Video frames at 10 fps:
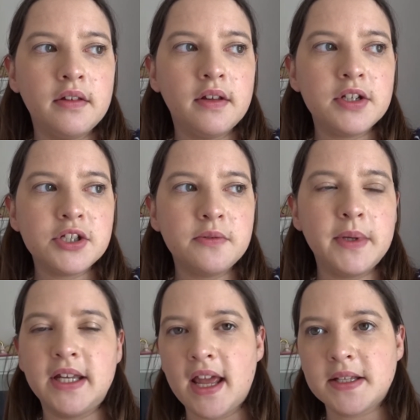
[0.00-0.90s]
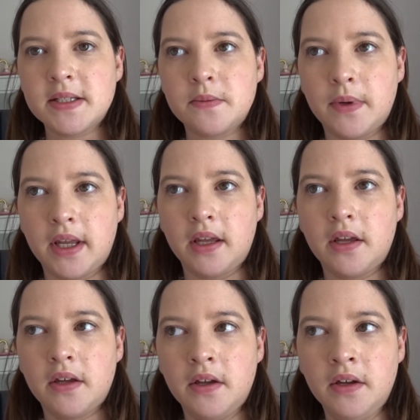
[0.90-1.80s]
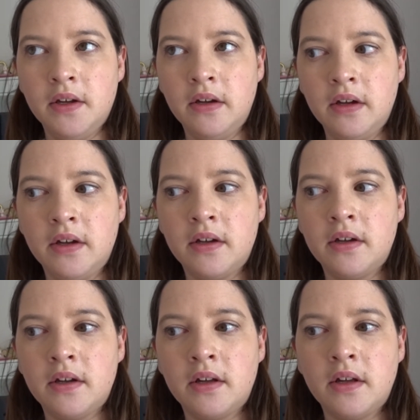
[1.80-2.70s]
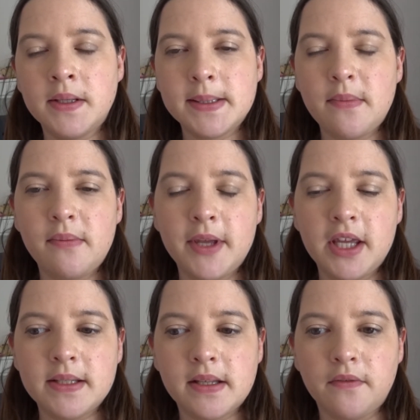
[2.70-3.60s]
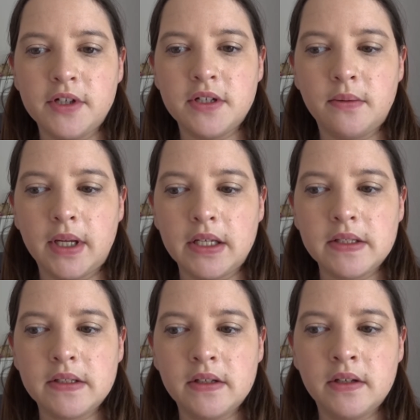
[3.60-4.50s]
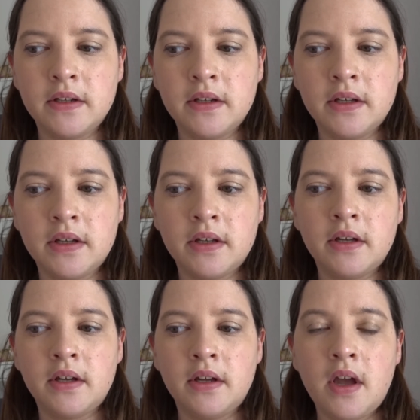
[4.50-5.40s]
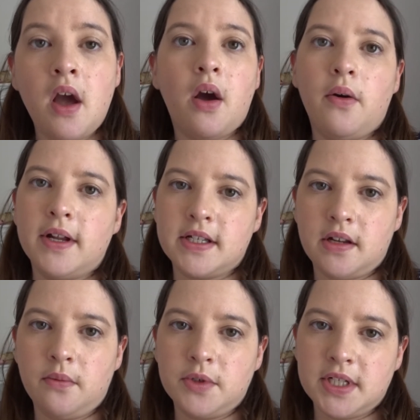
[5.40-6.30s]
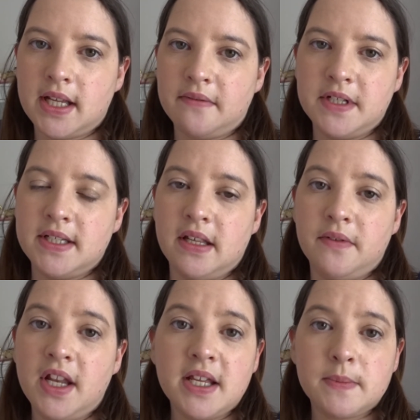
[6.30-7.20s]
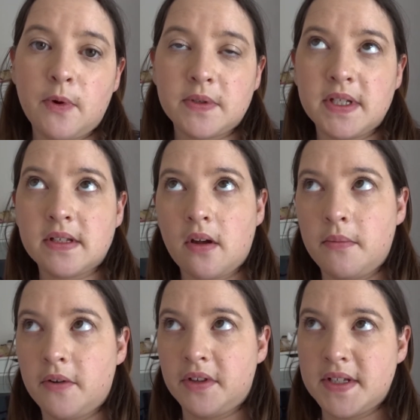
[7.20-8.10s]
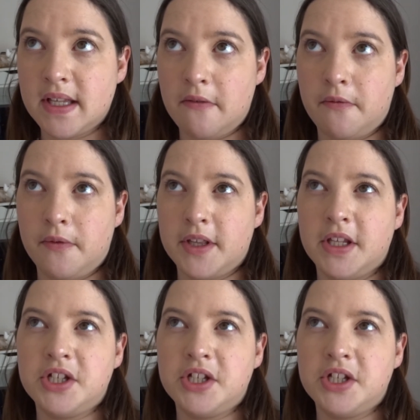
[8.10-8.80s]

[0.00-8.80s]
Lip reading: it should be next week. So maybe it is every 2 weeks. Oh, I don't know. We'll just have to see. If the next box is coming on the 7th, I think